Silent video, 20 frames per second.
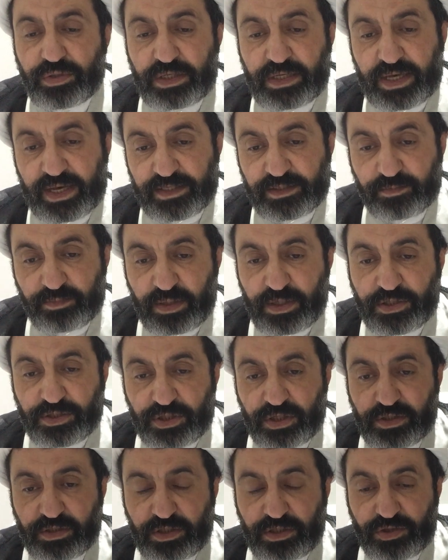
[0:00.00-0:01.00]
he has
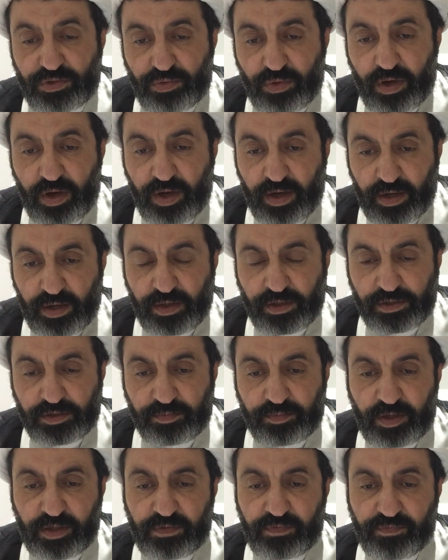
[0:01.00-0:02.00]
mentioned these du'as,
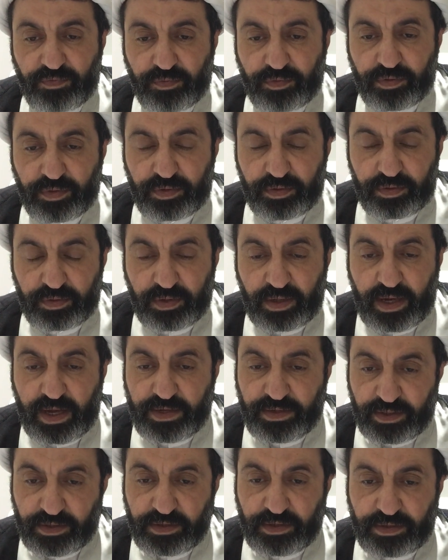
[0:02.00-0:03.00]
but for
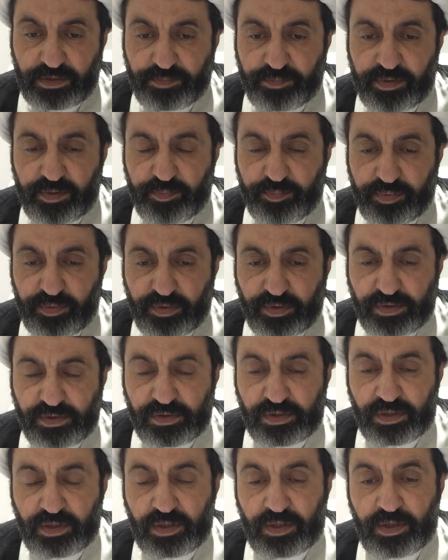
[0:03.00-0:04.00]
another
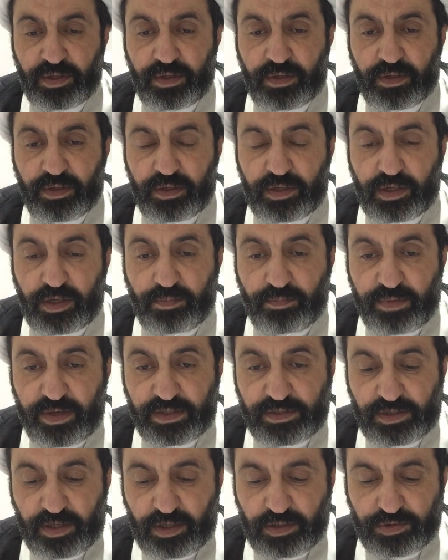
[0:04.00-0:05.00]
purpose, he
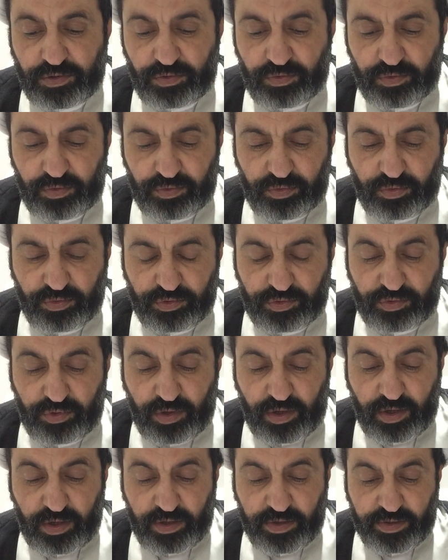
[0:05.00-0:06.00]
makes also those
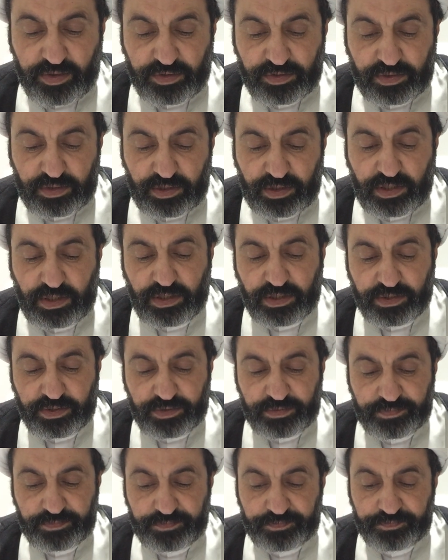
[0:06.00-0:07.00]
du'as here.